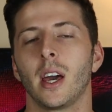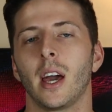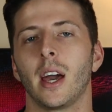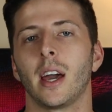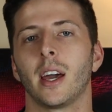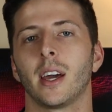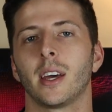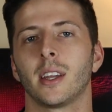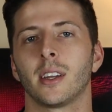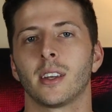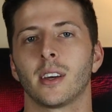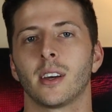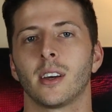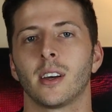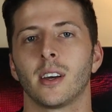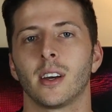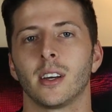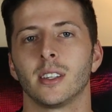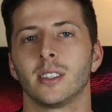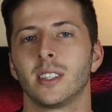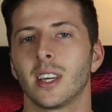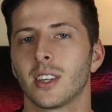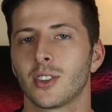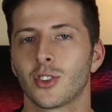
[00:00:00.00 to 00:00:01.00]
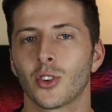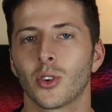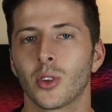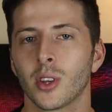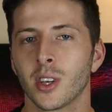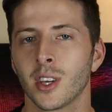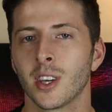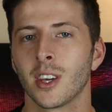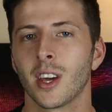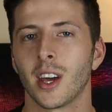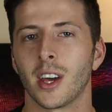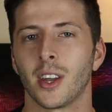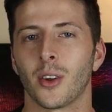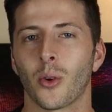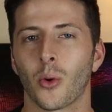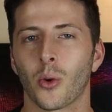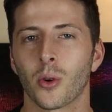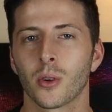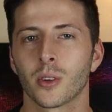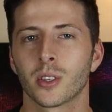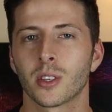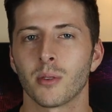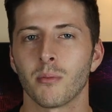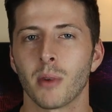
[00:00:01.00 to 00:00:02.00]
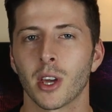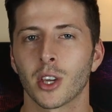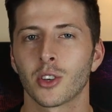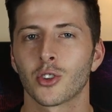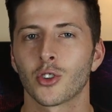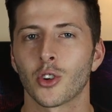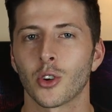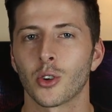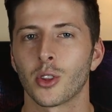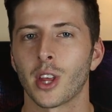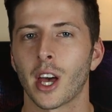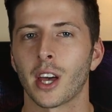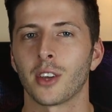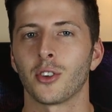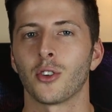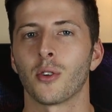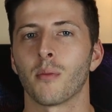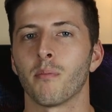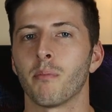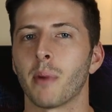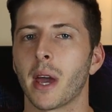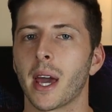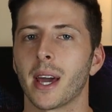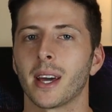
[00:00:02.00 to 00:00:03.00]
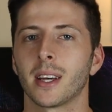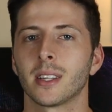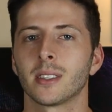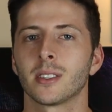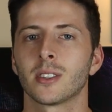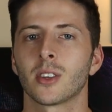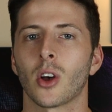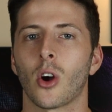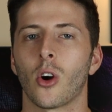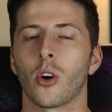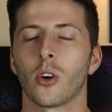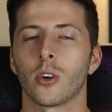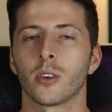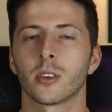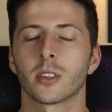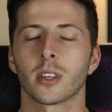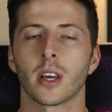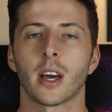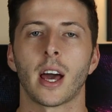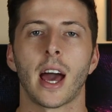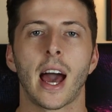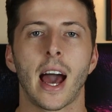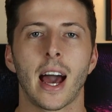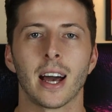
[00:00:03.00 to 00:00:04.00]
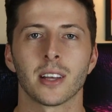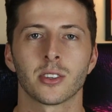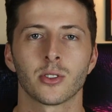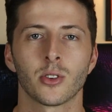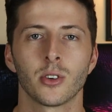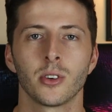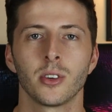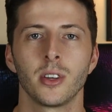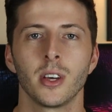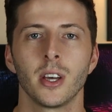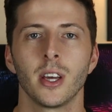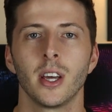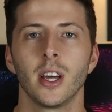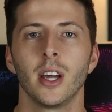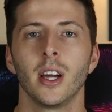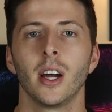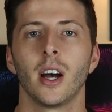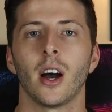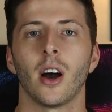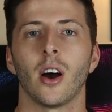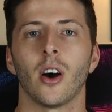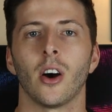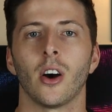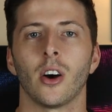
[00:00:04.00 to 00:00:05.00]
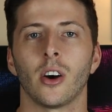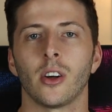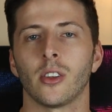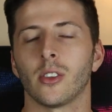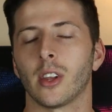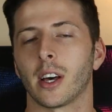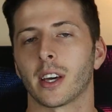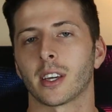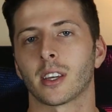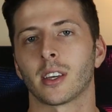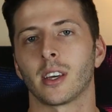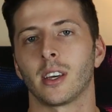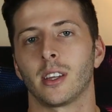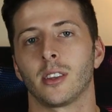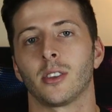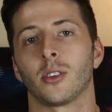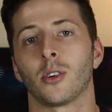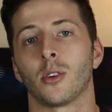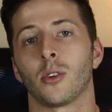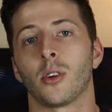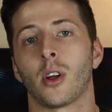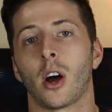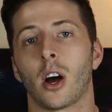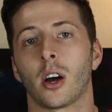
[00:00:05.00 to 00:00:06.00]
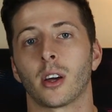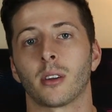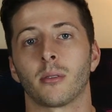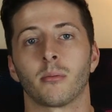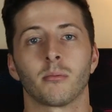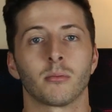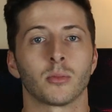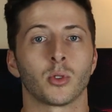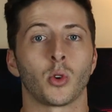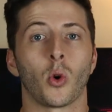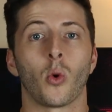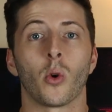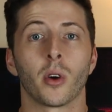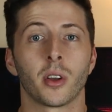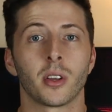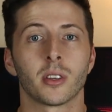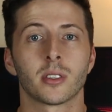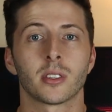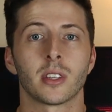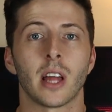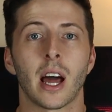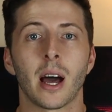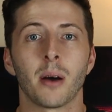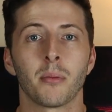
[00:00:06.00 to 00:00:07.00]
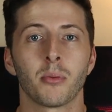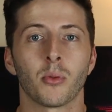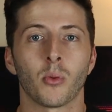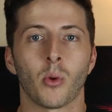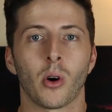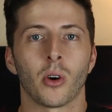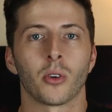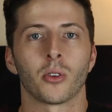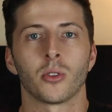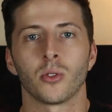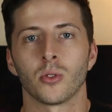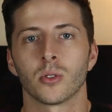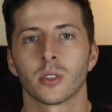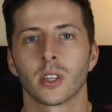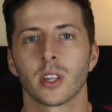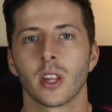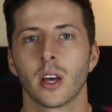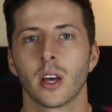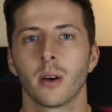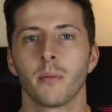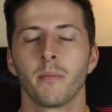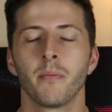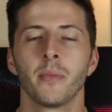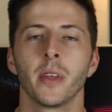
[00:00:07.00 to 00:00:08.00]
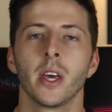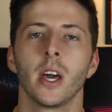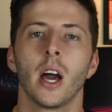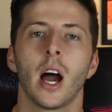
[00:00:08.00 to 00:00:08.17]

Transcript: And additionally, in order to make sure that your bands aren't a hazard, like they're not going to snap while you're using them,